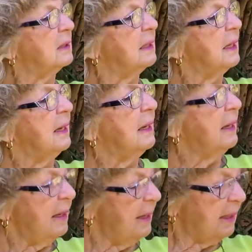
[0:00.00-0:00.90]
and
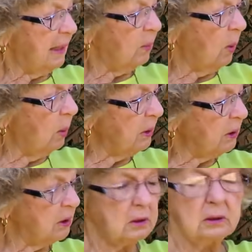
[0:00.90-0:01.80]
and I
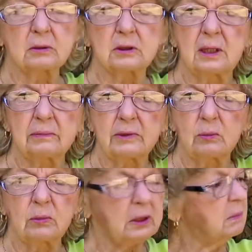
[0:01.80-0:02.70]
wanted to do
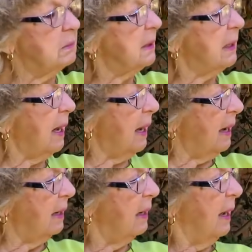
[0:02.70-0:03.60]
something with them, and I